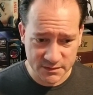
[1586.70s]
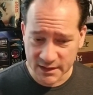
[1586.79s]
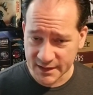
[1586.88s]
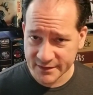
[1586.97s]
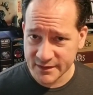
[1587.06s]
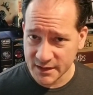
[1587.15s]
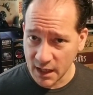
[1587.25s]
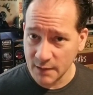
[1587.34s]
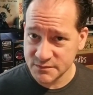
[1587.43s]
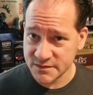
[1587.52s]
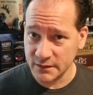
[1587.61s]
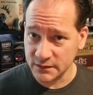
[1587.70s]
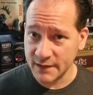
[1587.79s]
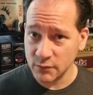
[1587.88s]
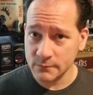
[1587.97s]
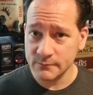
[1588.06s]
I think ups the
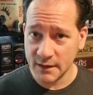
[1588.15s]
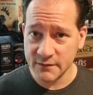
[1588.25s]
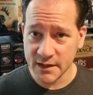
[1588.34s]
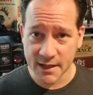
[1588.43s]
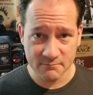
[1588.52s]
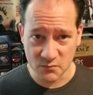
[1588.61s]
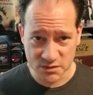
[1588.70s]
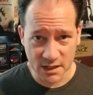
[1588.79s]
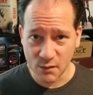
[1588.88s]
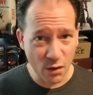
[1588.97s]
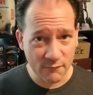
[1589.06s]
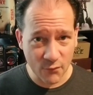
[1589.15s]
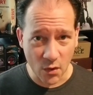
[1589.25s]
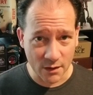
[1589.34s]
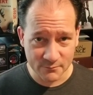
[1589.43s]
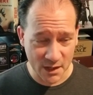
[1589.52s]
level of the game, which I'm all
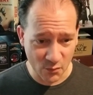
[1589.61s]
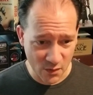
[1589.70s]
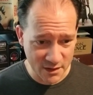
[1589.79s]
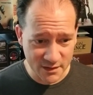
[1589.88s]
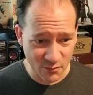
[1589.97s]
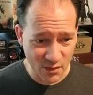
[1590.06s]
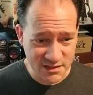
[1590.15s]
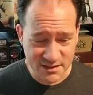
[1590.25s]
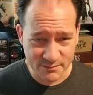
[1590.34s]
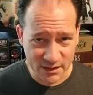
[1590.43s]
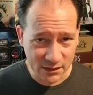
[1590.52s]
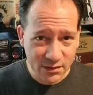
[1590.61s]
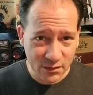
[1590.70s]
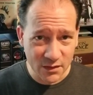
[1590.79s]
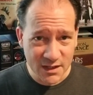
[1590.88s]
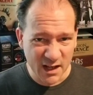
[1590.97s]
for. I want something a
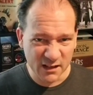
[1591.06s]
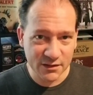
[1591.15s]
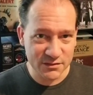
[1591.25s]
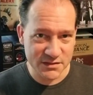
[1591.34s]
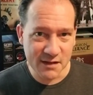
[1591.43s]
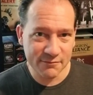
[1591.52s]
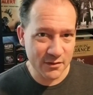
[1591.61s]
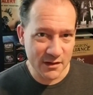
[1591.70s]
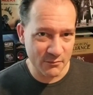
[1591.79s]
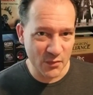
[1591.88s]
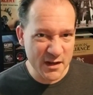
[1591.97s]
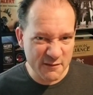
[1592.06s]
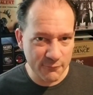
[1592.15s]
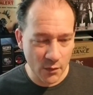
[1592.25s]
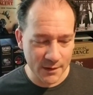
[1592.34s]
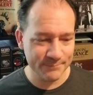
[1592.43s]
little tougher. I'm ready
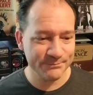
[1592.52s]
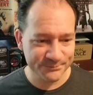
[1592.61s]
for it.